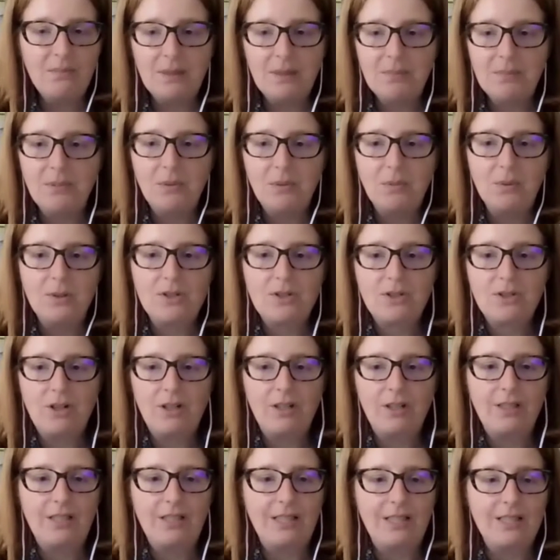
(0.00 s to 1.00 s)
people were
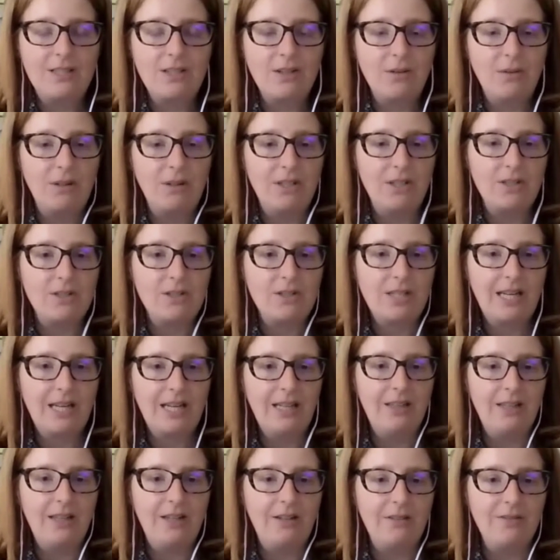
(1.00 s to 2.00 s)
struggling to
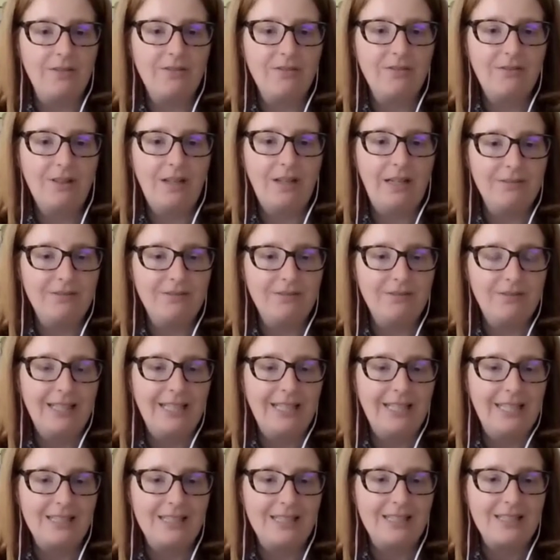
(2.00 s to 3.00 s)
understand their uh,
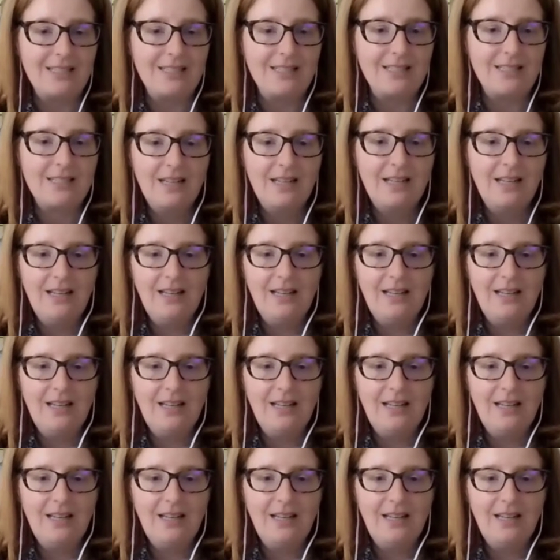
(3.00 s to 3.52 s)
finances.